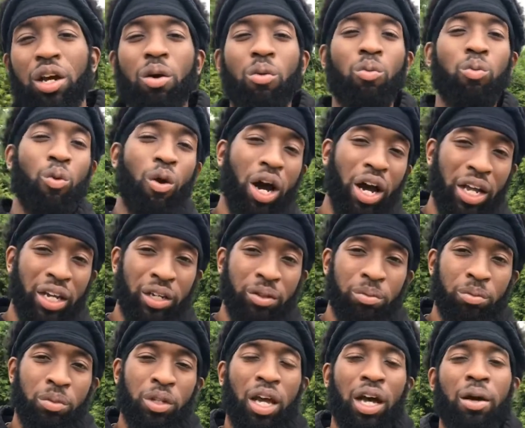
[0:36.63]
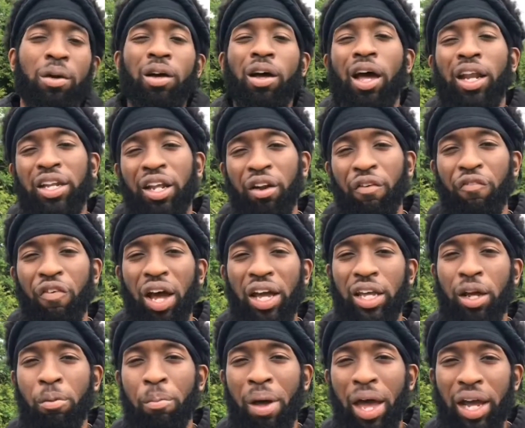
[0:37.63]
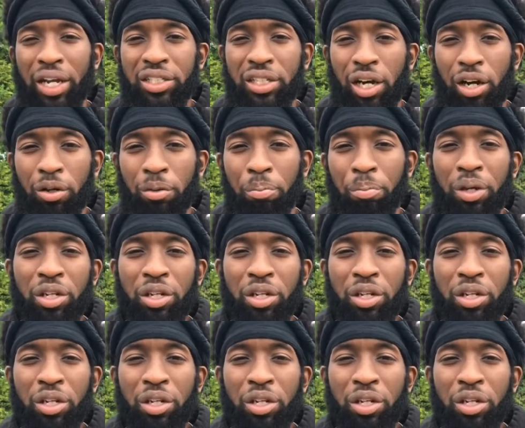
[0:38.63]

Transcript: 1, identify your max out.